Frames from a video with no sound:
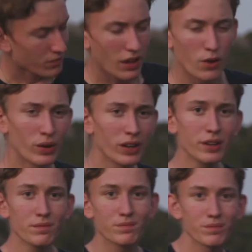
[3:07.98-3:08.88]
And
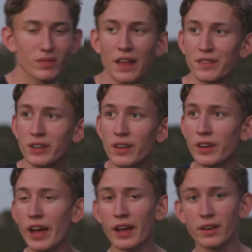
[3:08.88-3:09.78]
really, at the end
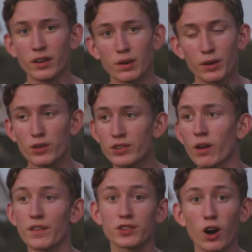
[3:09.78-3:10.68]
of the day, by using
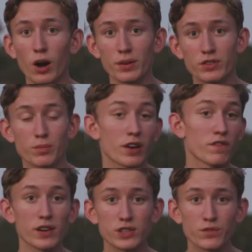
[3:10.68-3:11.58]
all this carbon to make
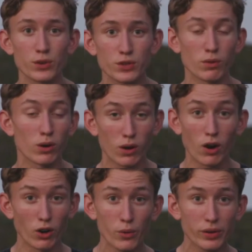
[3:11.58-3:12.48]
fossil fuels for
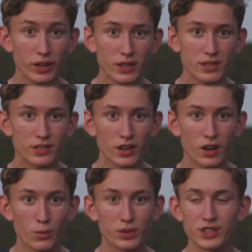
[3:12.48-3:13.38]
our own needs,
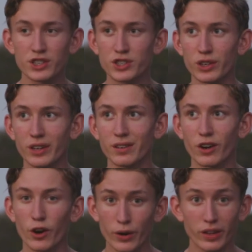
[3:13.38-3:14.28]
we're essentially
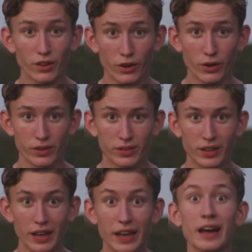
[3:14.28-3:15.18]
hurting the Earth,
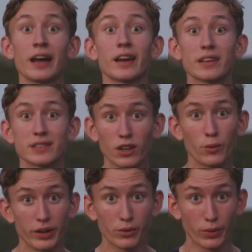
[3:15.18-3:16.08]
and at an
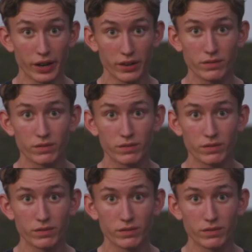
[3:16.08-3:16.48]
accelerated rate.